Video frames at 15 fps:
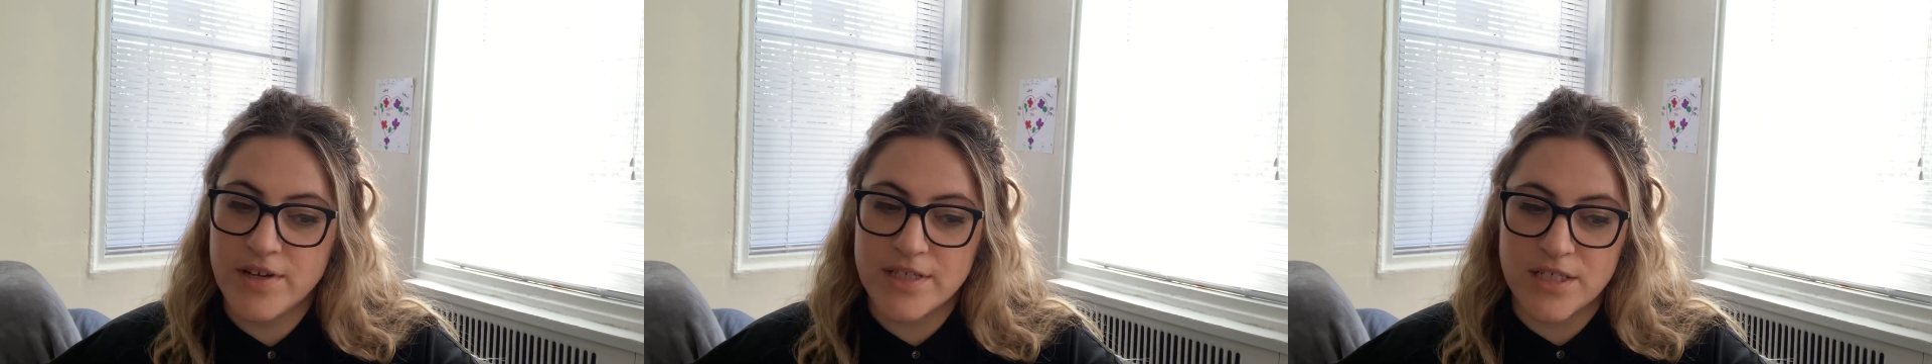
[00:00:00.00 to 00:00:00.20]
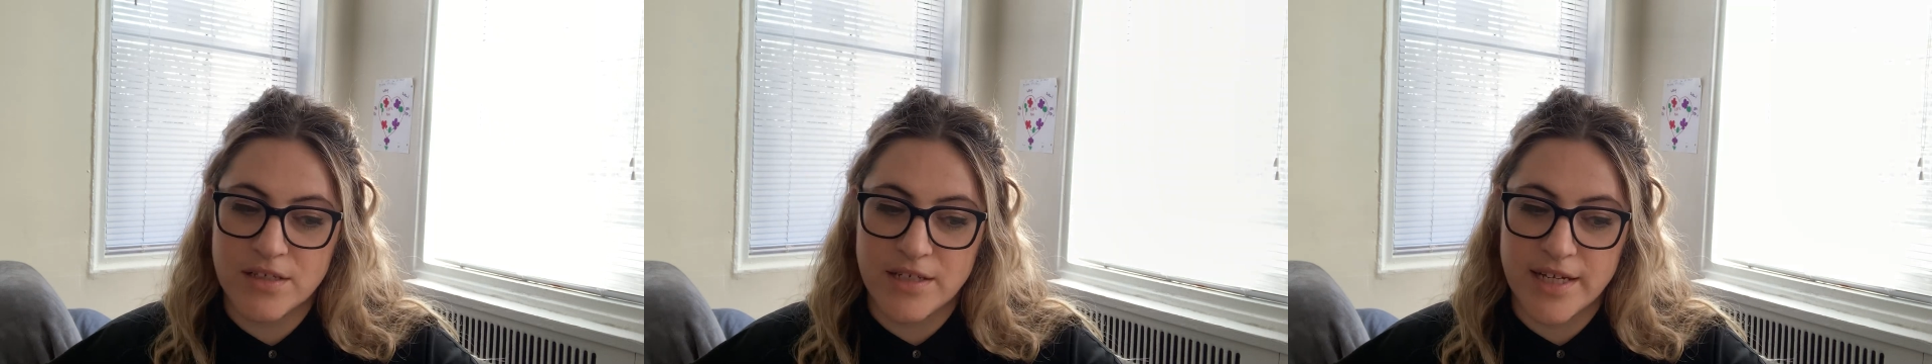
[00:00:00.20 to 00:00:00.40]

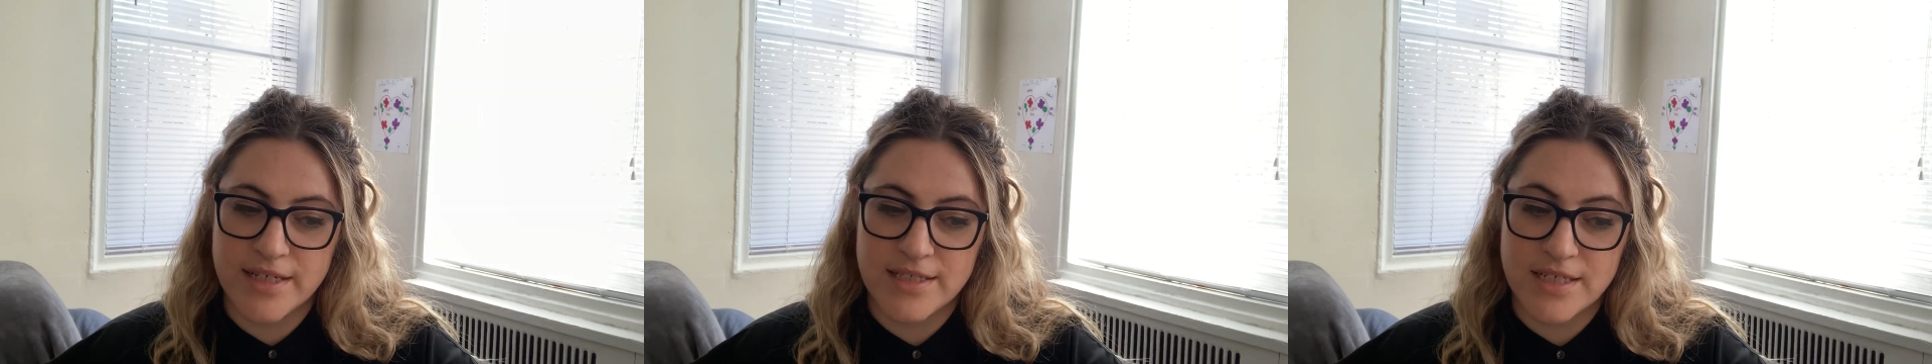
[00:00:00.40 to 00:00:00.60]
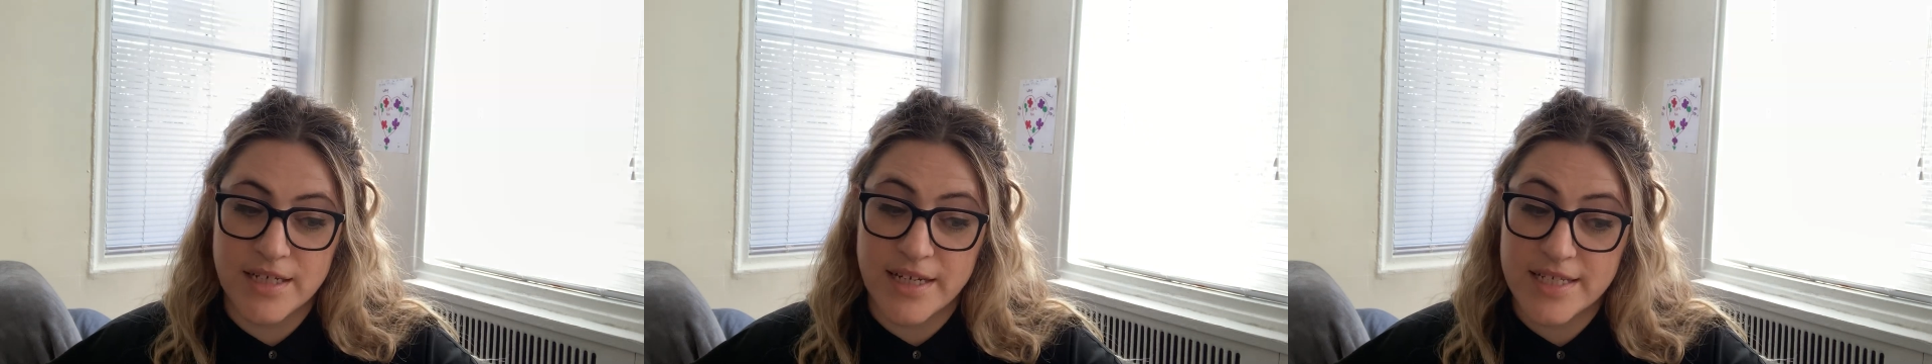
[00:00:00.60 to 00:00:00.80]
until
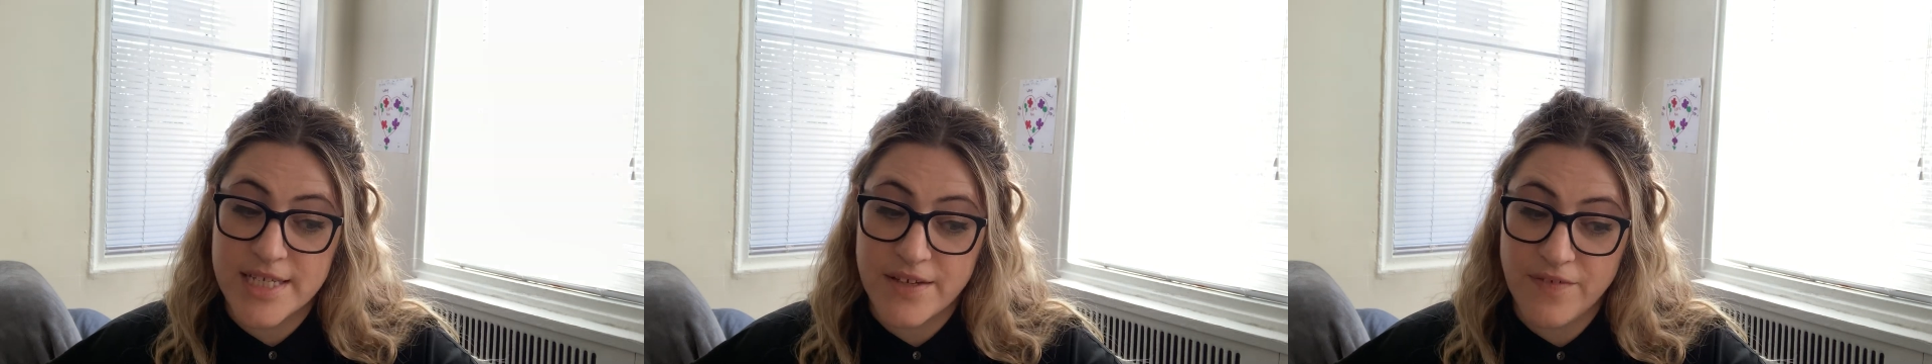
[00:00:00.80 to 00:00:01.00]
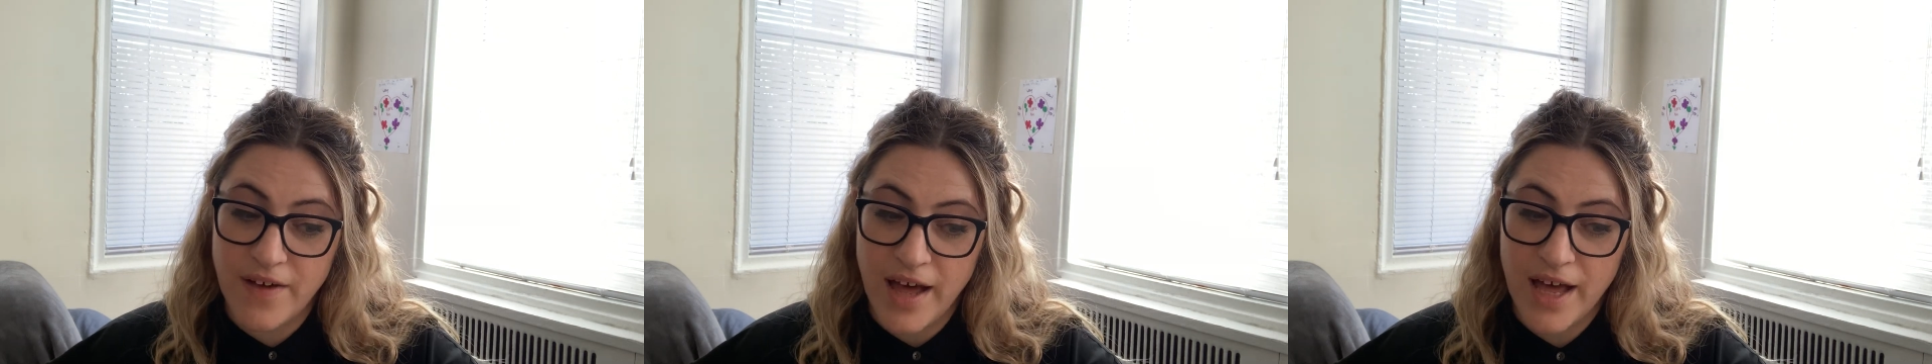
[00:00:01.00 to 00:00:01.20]

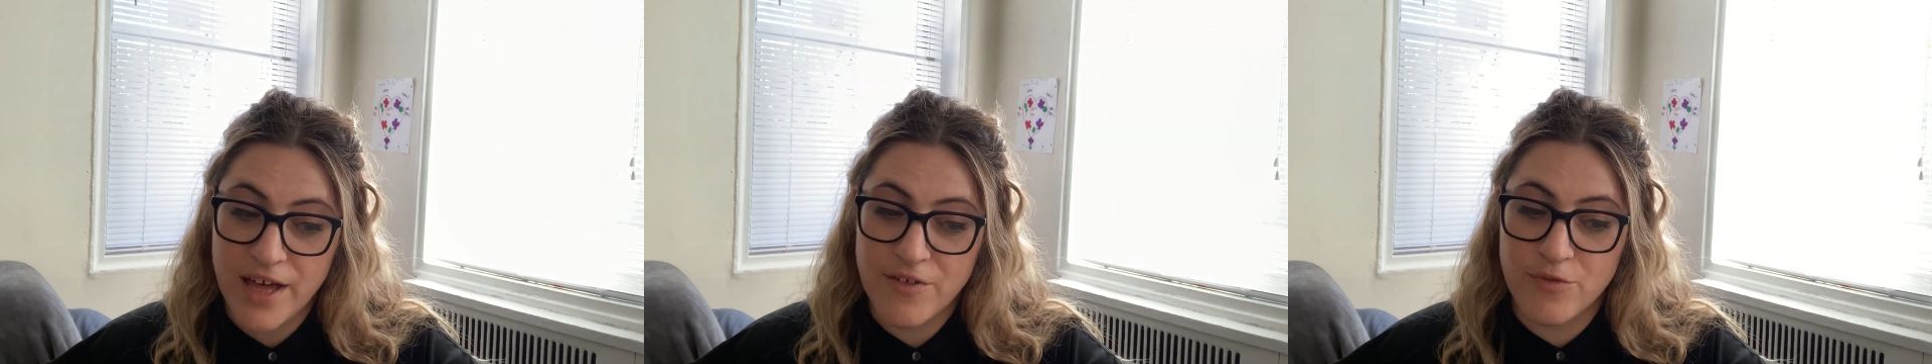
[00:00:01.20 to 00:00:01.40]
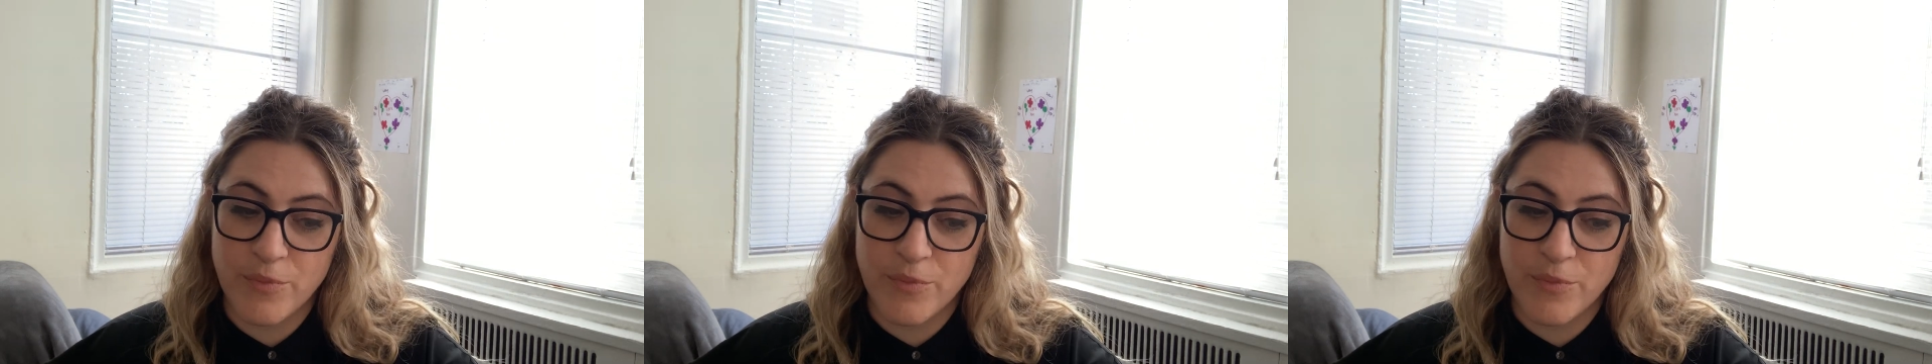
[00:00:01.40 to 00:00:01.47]
1995,